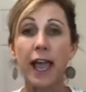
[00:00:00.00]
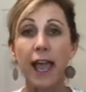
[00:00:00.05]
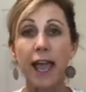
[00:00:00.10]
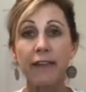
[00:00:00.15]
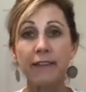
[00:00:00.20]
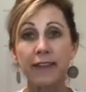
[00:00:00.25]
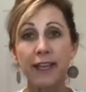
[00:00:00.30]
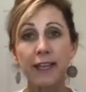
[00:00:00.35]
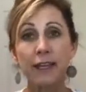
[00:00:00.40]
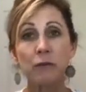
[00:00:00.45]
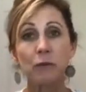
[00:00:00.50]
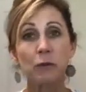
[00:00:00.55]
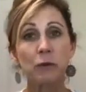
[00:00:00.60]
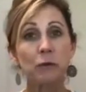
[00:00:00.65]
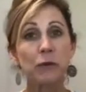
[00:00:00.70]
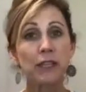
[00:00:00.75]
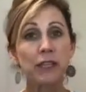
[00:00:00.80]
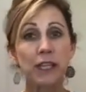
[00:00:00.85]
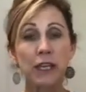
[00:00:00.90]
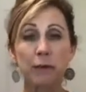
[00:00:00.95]
and then when
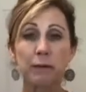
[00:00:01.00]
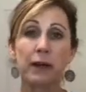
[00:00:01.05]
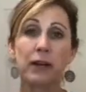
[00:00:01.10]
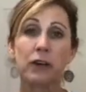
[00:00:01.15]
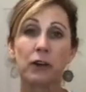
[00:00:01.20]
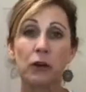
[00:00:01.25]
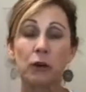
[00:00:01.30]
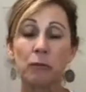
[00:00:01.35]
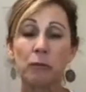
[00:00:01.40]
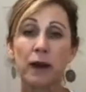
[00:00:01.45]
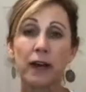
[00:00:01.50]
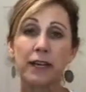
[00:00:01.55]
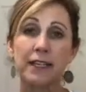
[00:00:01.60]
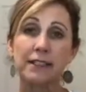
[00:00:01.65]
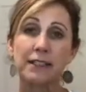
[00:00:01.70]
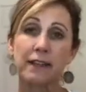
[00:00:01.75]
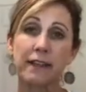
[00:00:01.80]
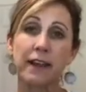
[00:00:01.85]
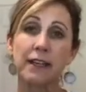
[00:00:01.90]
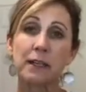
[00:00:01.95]
we think about our own
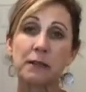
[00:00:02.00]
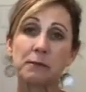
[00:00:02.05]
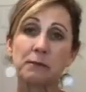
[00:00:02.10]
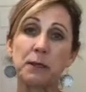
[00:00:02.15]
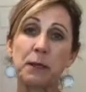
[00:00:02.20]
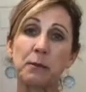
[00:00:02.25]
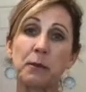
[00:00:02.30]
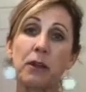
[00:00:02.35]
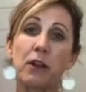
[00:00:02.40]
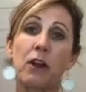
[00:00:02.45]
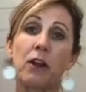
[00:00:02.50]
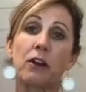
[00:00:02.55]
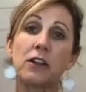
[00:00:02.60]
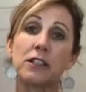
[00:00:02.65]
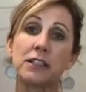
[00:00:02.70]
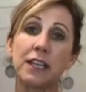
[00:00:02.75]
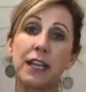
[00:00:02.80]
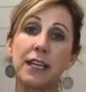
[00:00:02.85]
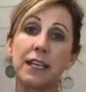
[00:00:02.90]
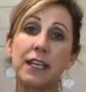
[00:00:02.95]
bodies a lot of times people
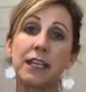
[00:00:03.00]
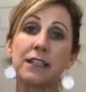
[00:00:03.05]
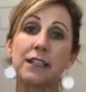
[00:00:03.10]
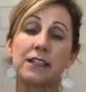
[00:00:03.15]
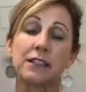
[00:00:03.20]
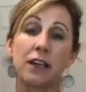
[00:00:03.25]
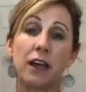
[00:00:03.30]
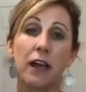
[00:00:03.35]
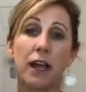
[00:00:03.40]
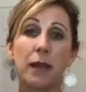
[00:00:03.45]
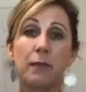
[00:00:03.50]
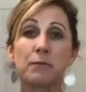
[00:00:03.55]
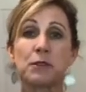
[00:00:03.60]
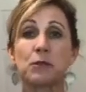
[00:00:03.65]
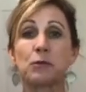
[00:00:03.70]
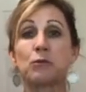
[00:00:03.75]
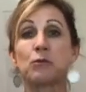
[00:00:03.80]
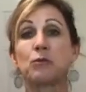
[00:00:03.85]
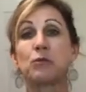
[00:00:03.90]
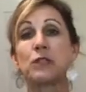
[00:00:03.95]
aren't taking the time
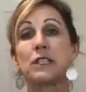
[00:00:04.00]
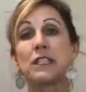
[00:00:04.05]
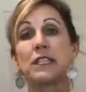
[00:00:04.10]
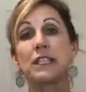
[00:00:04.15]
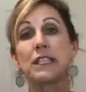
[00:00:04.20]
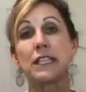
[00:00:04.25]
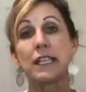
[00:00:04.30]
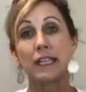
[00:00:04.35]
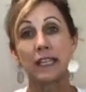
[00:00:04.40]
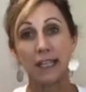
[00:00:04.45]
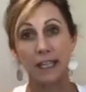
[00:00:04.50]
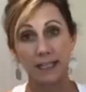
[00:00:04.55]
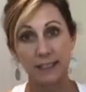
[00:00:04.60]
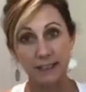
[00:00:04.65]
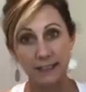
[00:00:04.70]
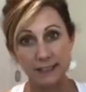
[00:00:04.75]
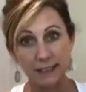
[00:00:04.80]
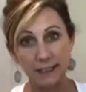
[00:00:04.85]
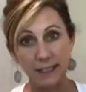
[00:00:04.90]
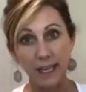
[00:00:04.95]
to really
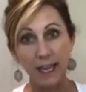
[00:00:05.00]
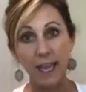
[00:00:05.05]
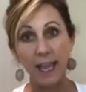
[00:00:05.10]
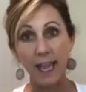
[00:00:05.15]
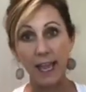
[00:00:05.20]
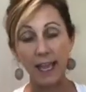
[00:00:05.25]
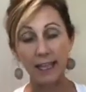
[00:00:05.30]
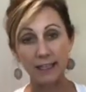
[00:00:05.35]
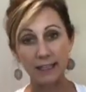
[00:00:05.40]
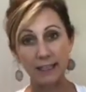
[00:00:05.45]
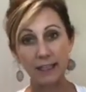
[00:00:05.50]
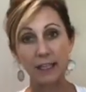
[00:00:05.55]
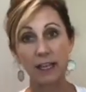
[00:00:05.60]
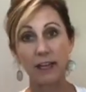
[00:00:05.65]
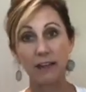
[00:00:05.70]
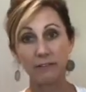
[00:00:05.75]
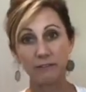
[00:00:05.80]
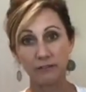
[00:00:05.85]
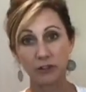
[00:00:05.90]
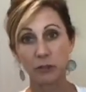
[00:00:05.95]
cleanse and
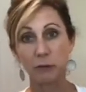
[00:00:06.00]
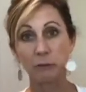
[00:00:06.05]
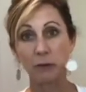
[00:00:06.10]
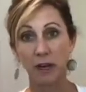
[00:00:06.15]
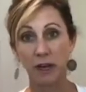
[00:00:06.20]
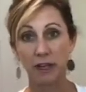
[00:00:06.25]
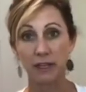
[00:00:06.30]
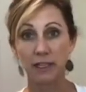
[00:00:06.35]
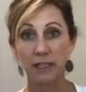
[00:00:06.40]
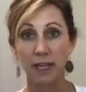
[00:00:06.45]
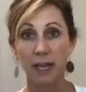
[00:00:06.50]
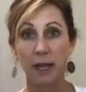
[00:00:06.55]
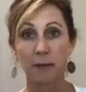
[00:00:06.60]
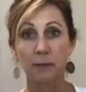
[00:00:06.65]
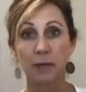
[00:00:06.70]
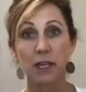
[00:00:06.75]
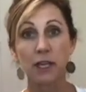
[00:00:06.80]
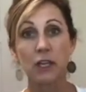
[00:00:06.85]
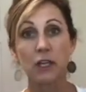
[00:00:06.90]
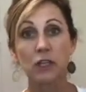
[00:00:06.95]
love your body
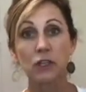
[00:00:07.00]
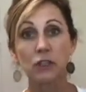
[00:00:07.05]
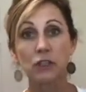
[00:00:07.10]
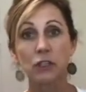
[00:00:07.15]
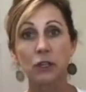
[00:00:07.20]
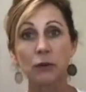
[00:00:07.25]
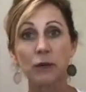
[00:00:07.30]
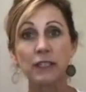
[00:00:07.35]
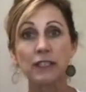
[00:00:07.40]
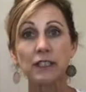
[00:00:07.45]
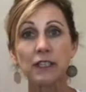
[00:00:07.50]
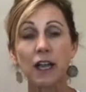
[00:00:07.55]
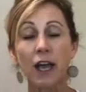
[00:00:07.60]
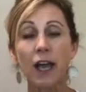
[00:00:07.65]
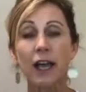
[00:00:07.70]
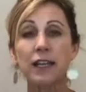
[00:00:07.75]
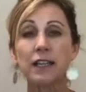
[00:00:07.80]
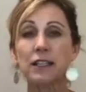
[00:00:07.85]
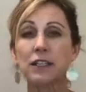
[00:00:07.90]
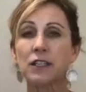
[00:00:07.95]
up so it's
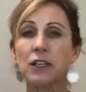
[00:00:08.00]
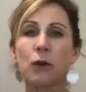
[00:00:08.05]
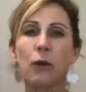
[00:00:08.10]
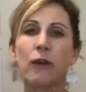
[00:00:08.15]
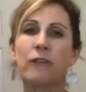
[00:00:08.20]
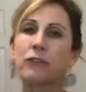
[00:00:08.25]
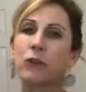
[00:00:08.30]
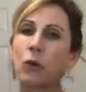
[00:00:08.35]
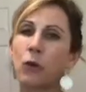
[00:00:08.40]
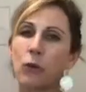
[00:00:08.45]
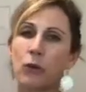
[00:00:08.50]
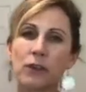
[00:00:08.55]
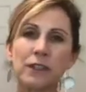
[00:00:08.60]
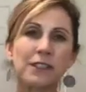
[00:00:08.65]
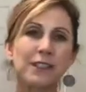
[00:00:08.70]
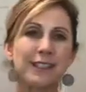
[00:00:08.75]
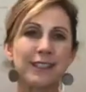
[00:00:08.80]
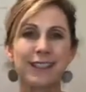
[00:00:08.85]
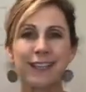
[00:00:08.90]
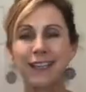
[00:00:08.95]
not you know of
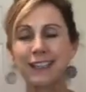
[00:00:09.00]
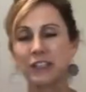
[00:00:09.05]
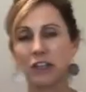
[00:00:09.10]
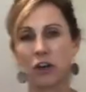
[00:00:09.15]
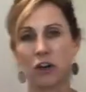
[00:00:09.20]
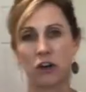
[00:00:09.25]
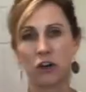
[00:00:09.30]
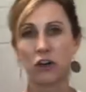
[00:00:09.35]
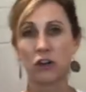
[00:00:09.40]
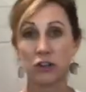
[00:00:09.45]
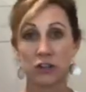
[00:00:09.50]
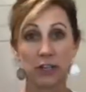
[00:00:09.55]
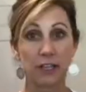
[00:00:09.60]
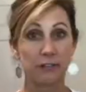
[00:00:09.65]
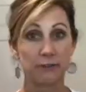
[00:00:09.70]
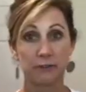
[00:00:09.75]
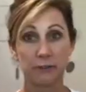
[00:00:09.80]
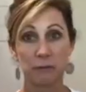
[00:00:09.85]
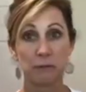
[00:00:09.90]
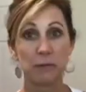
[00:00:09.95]
course it's hard
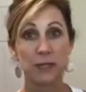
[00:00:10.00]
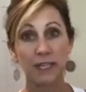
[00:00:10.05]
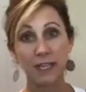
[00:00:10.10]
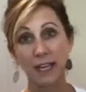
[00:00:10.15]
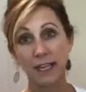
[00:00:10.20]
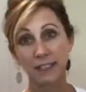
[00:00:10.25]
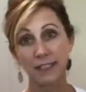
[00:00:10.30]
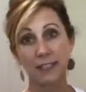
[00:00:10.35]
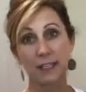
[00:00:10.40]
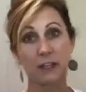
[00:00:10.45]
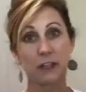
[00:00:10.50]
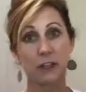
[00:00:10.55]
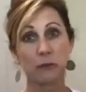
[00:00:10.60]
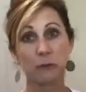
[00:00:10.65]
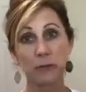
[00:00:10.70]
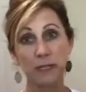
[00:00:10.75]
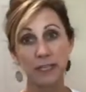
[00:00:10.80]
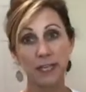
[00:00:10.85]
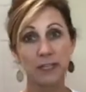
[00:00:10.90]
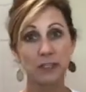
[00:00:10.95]
like for me i did a
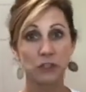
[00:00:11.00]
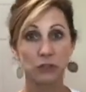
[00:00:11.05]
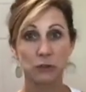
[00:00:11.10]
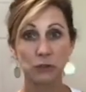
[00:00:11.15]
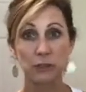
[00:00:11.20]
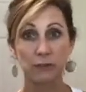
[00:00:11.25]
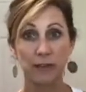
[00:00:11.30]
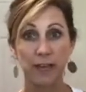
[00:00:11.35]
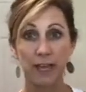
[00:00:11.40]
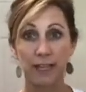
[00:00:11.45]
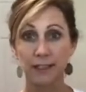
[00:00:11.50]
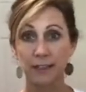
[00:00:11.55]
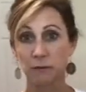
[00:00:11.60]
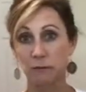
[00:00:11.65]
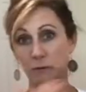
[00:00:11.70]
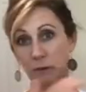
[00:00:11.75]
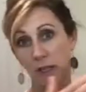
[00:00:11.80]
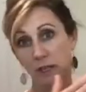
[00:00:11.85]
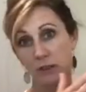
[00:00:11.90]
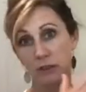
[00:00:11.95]
three day juice fast
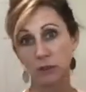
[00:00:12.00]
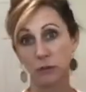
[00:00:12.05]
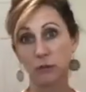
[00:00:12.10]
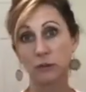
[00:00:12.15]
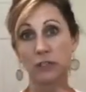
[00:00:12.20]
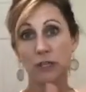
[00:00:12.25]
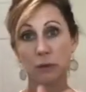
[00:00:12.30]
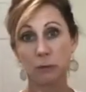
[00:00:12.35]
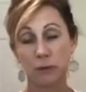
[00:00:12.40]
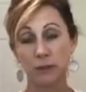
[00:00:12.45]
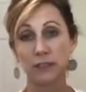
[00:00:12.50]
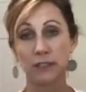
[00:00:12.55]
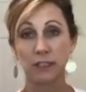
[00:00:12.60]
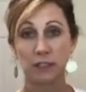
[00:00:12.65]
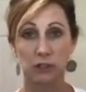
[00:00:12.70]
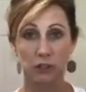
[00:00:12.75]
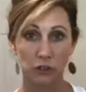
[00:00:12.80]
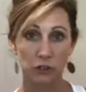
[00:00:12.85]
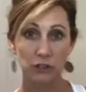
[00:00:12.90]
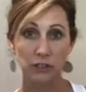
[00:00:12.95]
uh, tuesday wednesday
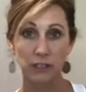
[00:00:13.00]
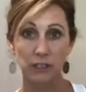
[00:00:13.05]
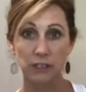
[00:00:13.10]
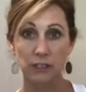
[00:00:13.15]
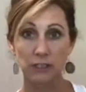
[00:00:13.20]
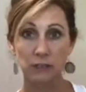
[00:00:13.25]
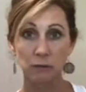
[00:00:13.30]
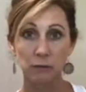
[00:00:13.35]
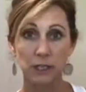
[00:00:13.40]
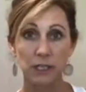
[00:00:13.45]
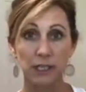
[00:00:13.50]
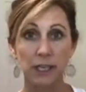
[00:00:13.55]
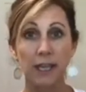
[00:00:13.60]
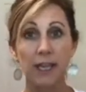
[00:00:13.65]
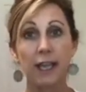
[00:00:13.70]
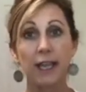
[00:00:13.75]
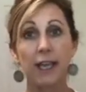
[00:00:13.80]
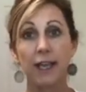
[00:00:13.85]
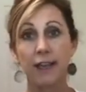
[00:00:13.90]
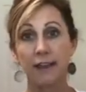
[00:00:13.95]
thursday this week
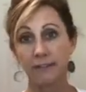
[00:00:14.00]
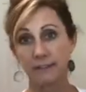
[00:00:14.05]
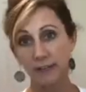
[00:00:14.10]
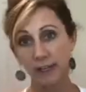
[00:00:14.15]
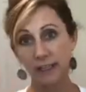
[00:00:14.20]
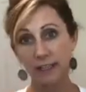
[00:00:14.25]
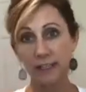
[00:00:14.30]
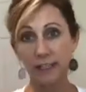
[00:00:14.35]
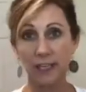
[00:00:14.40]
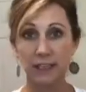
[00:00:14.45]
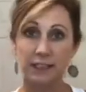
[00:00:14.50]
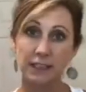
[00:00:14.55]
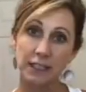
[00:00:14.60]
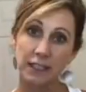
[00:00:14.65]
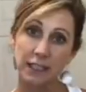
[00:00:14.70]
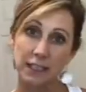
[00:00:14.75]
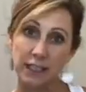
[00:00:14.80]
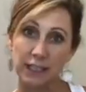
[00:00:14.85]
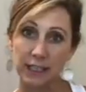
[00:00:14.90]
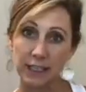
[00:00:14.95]
finally got to
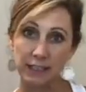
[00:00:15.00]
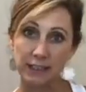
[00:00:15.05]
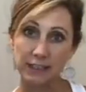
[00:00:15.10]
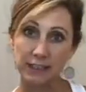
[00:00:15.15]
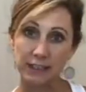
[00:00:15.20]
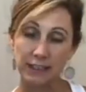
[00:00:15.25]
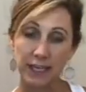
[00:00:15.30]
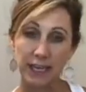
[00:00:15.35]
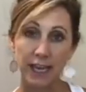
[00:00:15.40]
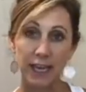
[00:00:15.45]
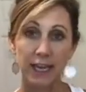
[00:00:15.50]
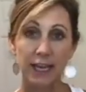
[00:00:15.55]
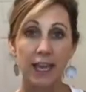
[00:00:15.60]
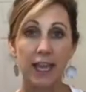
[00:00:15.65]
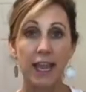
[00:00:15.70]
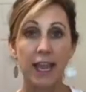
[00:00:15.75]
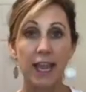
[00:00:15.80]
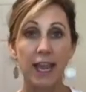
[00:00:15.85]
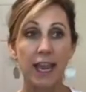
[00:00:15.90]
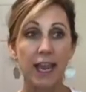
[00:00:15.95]
eat again today
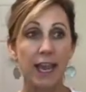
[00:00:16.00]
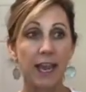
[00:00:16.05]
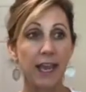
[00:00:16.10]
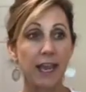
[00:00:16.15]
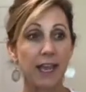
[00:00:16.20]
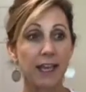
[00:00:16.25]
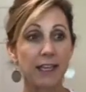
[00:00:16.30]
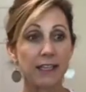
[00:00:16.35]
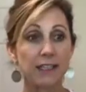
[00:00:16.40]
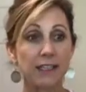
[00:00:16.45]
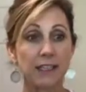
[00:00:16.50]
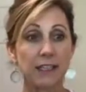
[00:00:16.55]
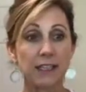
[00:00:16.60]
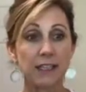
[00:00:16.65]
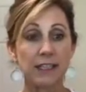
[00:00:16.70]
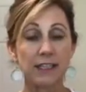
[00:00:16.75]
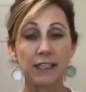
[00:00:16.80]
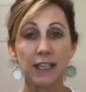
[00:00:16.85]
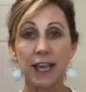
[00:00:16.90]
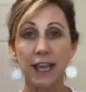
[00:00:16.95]
and
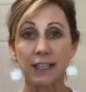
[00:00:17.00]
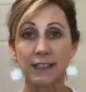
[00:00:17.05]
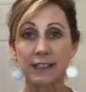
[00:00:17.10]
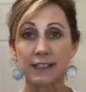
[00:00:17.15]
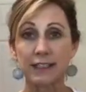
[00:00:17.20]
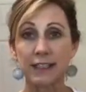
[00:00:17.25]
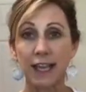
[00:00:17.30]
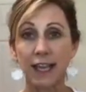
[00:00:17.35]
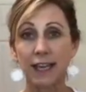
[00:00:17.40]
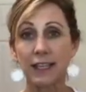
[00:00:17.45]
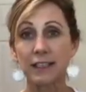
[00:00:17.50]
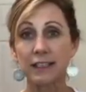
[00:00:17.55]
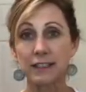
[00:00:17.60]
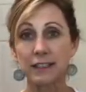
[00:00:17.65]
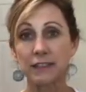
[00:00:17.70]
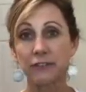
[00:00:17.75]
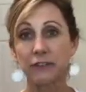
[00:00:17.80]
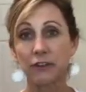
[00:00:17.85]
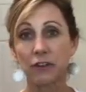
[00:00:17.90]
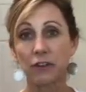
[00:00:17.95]
yes, that is
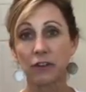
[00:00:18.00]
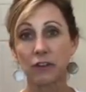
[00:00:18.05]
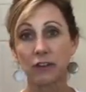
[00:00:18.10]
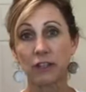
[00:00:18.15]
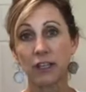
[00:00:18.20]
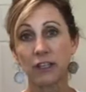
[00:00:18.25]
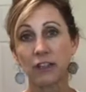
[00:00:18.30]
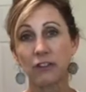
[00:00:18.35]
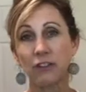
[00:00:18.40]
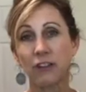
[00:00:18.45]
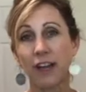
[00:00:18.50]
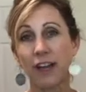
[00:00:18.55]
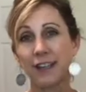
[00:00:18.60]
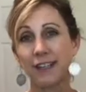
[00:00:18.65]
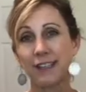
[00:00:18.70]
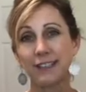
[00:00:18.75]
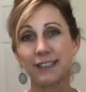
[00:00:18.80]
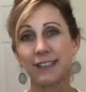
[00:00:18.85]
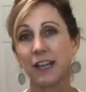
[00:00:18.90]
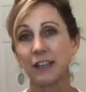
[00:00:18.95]
difficult. Like you're not
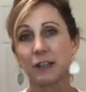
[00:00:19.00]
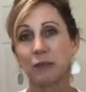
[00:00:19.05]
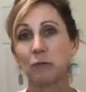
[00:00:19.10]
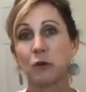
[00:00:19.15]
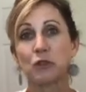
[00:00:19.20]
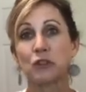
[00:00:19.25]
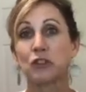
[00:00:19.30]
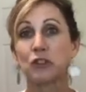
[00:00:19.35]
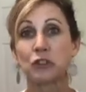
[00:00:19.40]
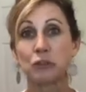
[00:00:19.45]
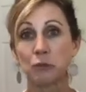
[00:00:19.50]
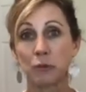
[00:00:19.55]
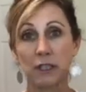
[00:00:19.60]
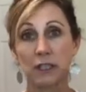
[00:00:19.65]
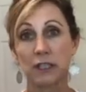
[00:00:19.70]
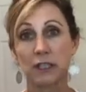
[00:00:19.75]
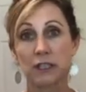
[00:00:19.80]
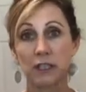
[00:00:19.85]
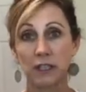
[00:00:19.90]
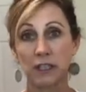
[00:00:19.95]
it's not the most
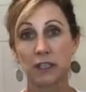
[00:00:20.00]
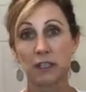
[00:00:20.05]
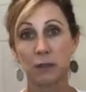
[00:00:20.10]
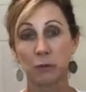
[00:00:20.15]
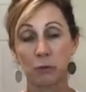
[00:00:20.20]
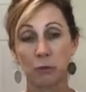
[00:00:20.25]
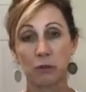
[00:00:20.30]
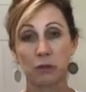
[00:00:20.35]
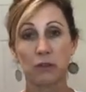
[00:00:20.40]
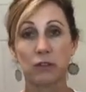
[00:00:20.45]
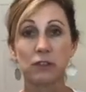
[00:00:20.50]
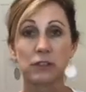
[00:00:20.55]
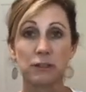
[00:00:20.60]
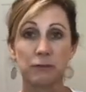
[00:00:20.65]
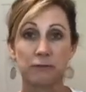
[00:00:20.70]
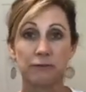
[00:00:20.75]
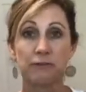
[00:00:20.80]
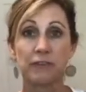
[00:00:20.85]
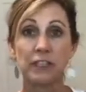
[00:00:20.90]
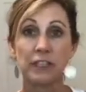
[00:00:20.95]
thrilling thing in the world to
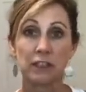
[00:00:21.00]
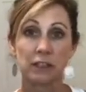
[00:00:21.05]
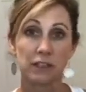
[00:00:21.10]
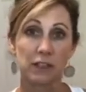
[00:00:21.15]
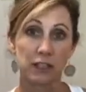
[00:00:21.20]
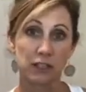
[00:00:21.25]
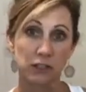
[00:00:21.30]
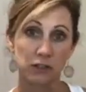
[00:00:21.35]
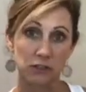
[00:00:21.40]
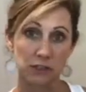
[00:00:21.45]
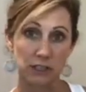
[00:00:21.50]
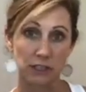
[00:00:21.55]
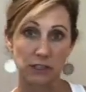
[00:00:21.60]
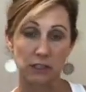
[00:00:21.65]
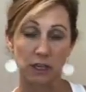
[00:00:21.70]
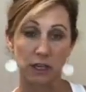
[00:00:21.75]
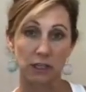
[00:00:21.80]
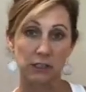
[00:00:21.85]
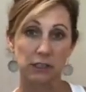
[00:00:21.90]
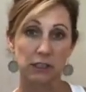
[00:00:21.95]
feel like you're
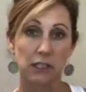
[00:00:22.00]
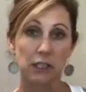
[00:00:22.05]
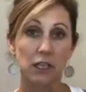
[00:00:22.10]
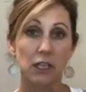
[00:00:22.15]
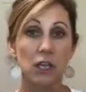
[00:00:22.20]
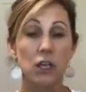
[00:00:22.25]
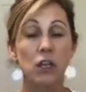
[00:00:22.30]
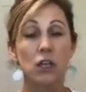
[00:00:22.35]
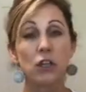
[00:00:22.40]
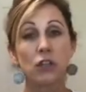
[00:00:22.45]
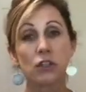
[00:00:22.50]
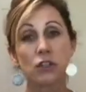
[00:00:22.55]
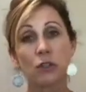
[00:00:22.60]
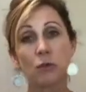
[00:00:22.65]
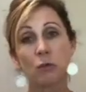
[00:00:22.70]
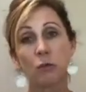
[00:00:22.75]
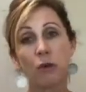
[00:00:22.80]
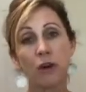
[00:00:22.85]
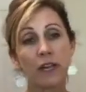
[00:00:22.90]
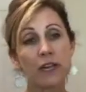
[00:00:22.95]
detoxing. So
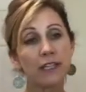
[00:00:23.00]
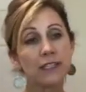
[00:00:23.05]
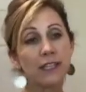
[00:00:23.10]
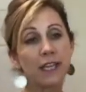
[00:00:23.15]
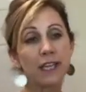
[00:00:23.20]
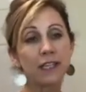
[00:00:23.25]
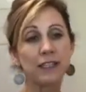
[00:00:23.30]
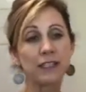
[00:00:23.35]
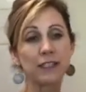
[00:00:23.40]
you want to take